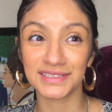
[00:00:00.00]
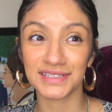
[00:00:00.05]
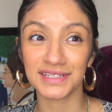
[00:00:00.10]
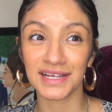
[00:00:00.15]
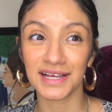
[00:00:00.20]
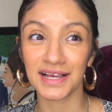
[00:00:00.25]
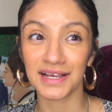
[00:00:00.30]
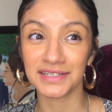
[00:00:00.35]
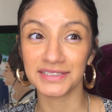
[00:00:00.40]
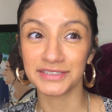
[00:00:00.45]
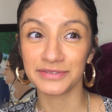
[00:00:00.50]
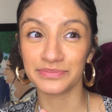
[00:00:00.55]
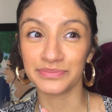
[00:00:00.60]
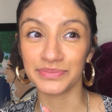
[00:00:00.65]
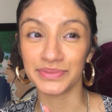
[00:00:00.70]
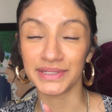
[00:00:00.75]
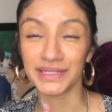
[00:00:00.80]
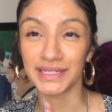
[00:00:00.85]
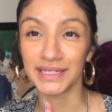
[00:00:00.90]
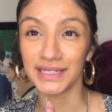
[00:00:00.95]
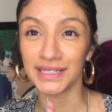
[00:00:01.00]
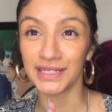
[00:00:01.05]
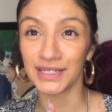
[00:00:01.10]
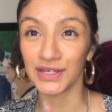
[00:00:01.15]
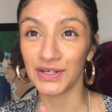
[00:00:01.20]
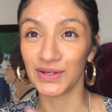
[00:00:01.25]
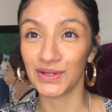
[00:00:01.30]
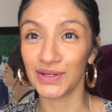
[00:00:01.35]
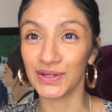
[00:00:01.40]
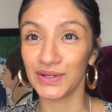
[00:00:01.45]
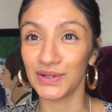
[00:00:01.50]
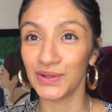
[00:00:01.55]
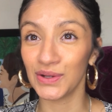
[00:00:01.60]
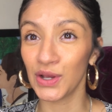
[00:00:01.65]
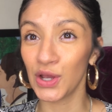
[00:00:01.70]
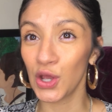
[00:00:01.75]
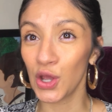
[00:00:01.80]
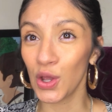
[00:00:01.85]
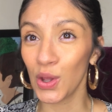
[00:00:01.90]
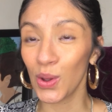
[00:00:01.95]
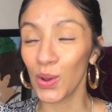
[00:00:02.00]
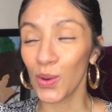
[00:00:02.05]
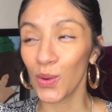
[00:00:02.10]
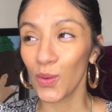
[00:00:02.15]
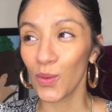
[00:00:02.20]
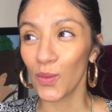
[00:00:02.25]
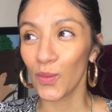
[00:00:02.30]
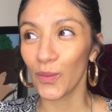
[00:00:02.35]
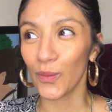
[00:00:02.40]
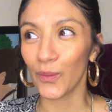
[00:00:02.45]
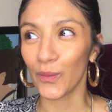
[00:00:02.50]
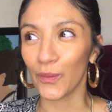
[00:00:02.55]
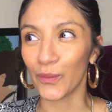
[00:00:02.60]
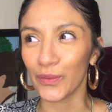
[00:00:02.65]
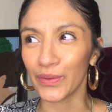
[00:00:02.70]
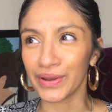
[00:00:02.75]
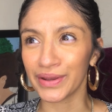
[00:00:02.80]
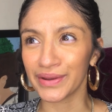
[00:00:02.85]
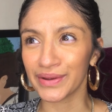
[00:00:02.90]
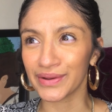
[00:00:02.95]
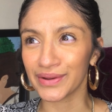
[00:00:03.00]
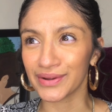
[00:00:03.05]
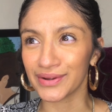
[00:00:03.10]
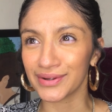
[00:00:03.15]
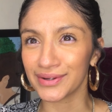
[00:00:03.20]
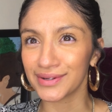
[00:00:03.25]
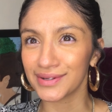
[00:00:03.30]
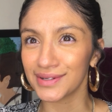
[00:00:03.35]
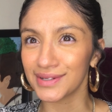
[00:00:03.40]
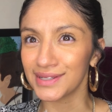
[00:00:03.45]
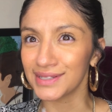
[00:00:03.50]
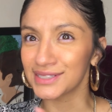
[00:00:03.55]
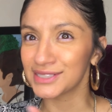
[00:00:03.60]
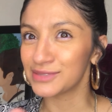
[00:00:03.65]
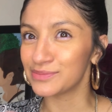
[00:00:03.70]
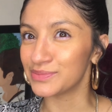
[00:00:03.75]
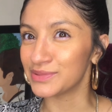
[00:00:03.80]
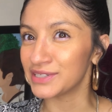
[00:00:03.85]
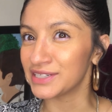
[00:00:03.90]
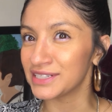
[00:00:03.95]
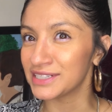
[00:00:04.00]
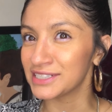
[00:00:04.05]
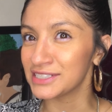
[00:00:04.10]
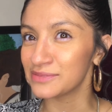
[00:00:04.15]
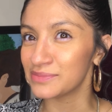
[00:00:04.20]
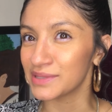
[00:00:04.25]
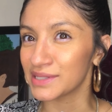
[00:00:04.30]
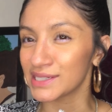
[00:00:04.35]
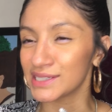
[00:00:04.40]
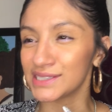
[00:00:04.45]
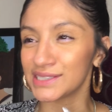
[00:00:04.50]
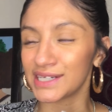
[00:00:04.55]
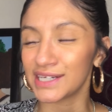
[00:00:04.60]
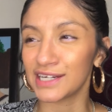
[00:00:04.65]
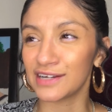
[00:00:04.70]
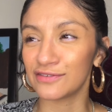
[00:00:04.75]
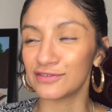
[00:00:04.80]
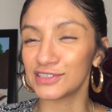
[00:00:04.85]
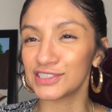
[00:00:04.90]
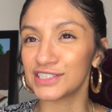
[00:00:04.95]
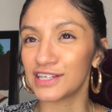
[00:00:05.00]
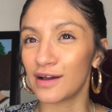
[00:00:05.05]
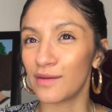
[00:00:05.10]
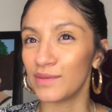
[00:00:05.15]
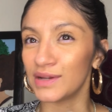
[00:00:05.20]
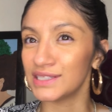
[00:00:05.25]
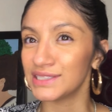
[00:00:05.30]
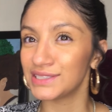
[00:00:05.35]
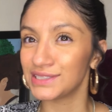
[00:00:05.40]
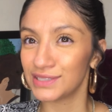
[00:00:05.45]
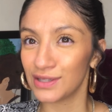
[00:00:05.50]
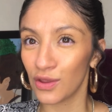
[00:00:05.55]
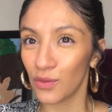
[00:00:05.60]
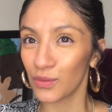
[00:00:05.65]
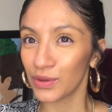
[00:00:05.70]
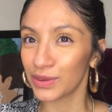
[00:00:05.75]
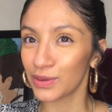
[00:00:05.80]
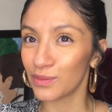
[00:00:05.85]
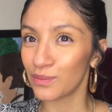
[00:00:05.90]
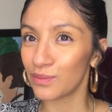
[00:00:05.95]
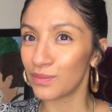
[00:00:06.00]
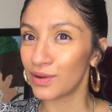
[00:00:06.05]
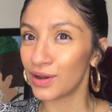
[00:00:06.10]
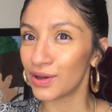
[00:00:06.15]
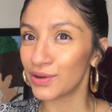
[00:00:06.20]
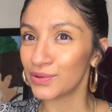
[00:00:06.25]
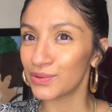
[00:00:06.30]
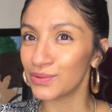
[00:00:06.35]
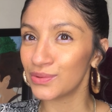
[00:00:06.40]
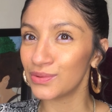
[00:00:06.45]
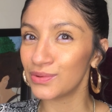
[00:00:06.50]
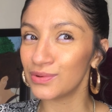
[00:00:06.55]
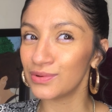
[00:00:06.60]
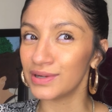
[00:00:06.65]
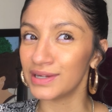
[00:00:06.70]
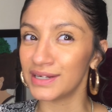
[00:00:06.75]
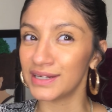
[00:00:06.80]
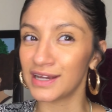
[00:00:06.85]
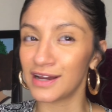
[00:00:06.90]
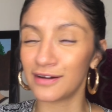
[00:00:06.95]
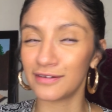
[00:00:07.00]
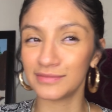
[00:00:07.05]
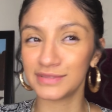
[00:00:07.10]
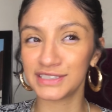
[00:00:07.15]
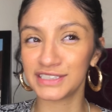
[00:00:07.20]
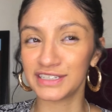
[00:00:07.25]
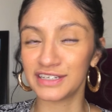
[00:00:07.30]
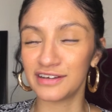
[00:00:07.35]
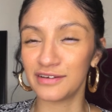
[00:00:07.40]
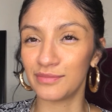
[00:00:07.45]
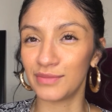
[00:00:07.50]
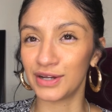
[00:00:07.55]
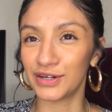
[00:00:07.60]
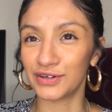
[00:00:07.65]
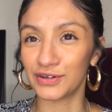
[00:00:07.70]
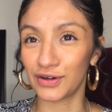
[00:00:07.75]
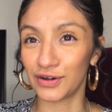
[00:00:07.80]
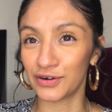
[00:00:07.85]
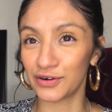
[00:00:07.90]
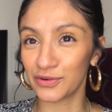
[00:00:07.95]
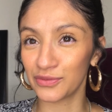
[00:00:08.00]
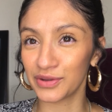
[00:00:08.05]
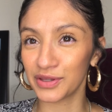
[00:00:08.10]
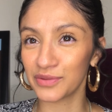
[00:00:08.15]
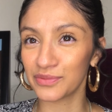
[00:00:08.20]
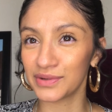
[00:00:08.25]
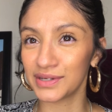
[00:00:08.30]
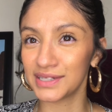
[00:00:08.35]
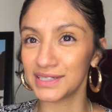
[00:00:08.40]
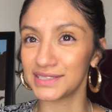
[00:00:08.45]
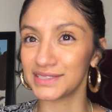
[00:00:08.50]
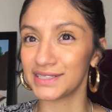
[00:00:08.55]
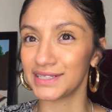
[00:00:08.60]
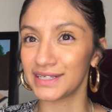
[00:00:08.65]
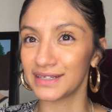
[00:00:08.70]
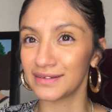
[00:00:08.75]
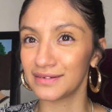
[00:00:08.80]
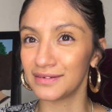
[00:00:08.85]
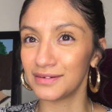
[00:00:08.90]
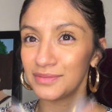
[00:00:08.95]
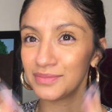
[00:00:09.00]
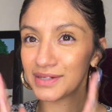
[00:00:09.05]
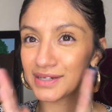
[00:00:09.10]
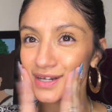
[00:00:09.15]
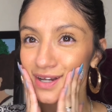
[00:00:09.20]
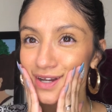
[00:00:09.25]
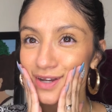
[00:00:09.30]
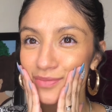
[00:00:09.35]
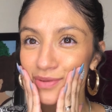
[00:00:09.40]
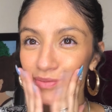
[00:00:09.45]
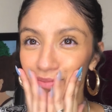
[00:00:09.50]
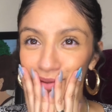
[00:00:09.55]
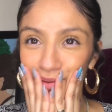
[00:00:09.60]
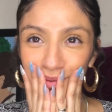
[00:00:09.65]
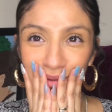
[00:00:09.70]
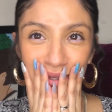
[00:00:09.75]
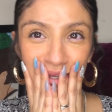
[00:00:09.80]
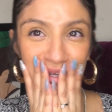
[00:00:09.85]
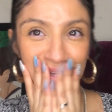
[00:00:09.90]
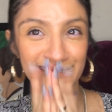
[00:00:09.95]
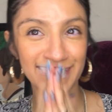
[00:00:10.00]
Has been a weird experience because I never saw my son with the bottle, and now I'm seeing my daughter with one. It's like, oh my god, my baby.